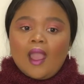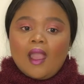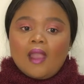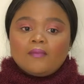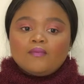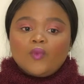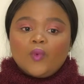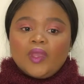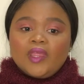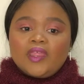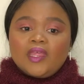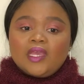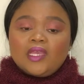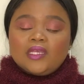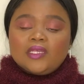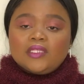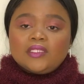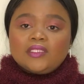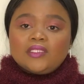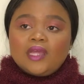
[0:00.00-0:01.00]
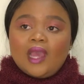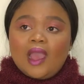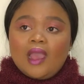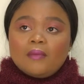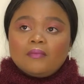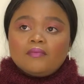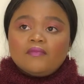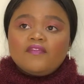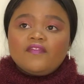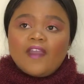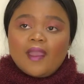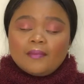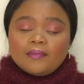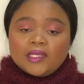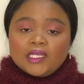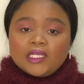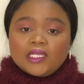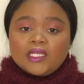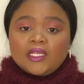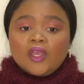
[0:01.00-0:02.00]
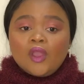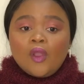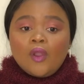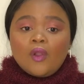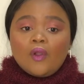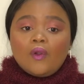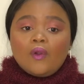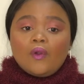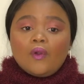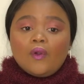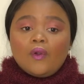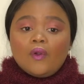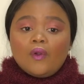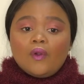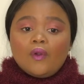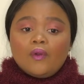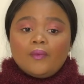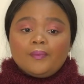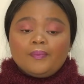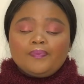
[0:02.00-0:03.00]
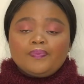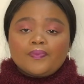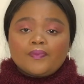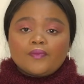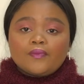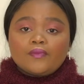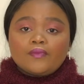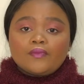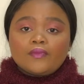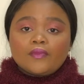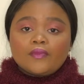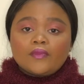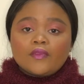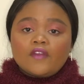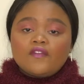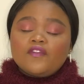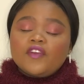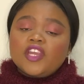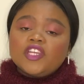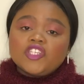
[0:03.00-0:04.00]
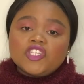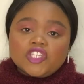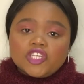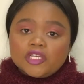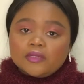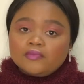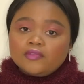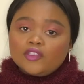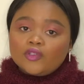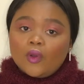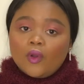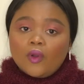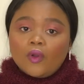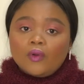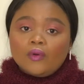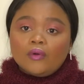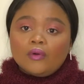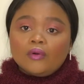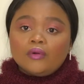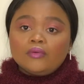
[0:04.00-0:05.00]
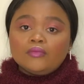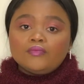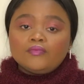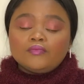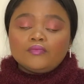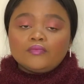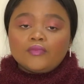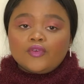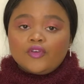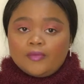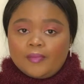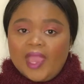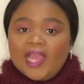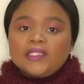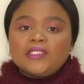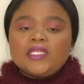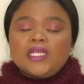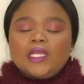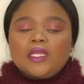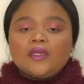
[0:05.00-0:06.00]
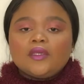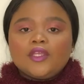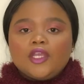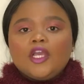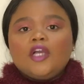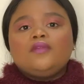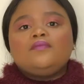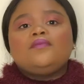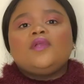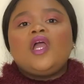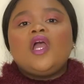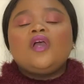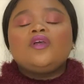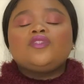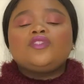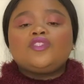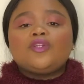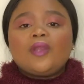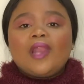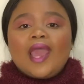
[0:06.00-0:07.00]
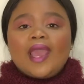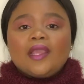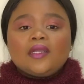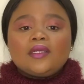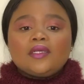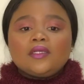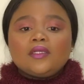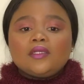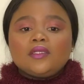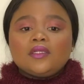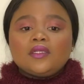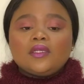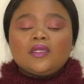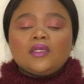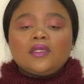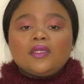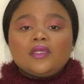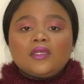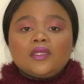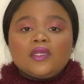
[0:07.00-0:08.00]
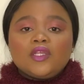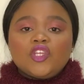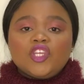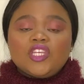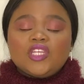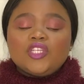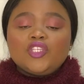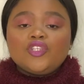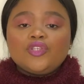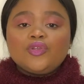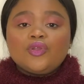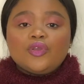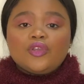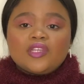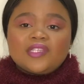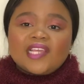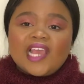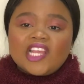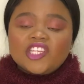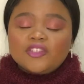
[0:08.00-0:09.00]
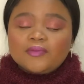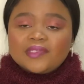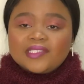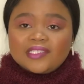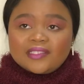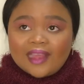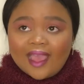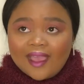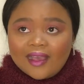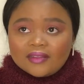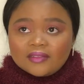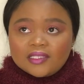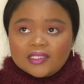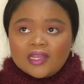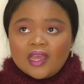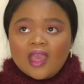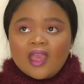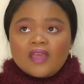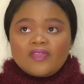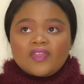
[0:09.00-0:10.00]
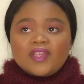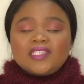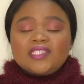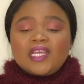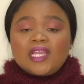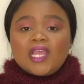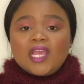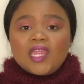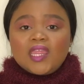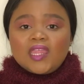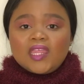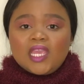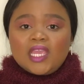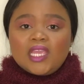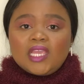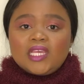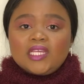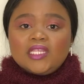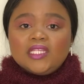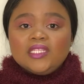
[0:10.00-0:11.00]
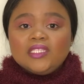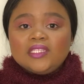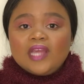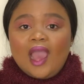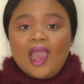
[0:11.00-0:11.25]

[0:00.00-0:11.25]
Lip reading: whether it's family or friendships or romantic. Yeah, so like you need to know your attachment styles. The second thing is